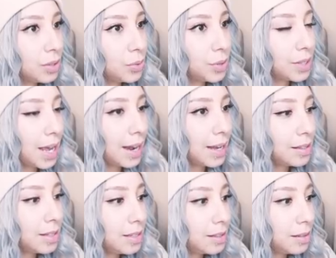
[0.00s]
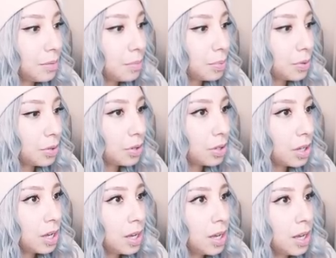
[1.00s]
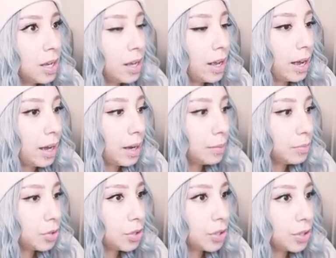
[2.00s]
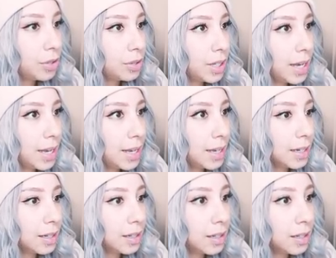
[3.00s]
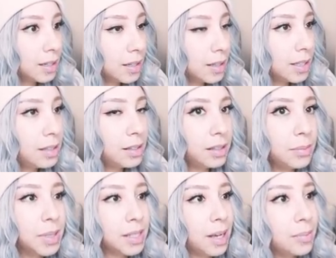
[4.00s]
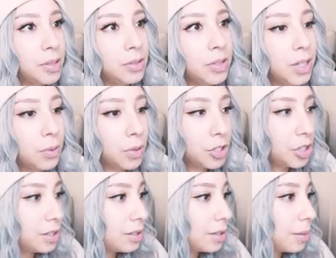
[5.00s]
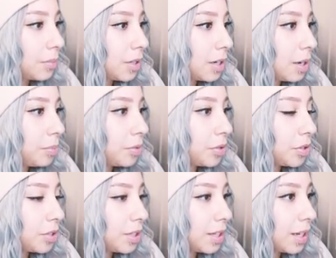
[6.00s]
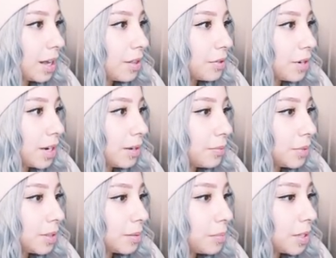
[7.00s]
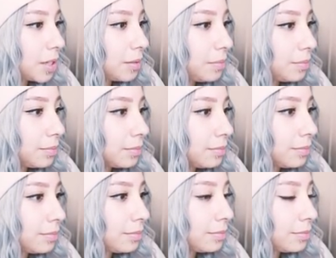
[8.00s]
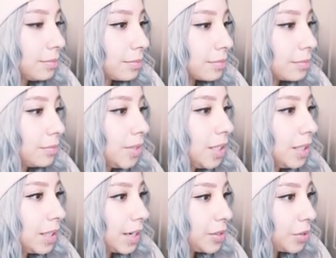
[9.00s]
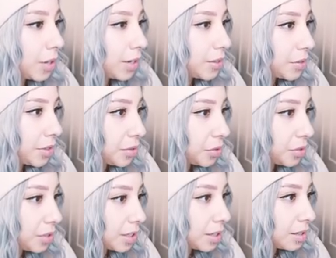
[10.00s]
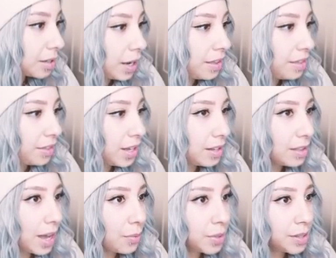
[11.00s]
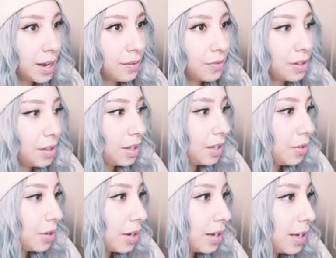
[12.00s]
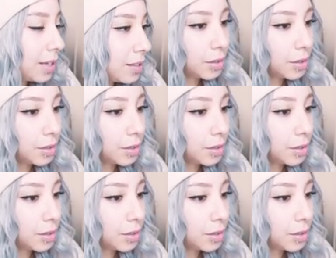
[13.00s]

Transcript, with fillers: This was that Ellie Simple um, turtleneck. This sim is absolutely gorgeous. I'm gonna upload her to the gallery once I'm done, in case you guys are interested. I think that was everything, you guys.